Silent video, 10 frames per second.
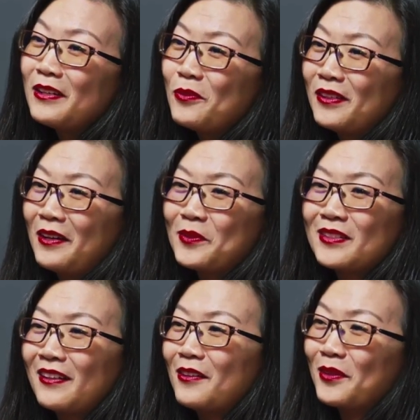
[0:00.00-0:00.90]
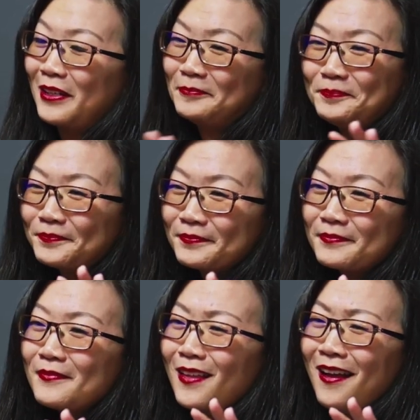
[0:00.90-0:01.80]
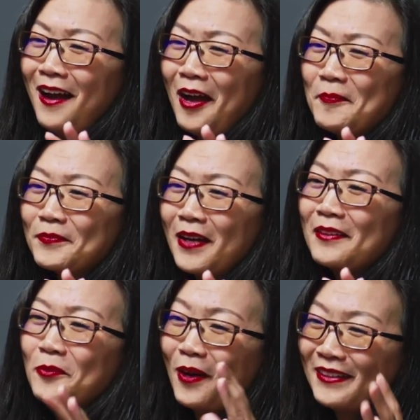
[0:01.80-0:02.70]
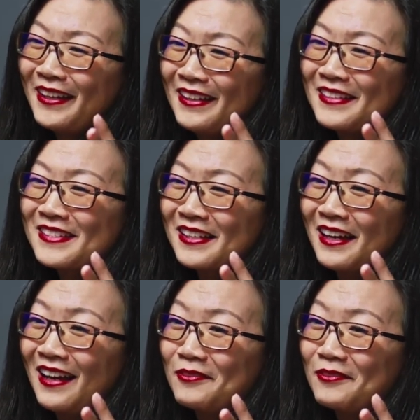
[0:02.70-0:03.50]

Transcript: when I was like, okay, um, on the one hand, I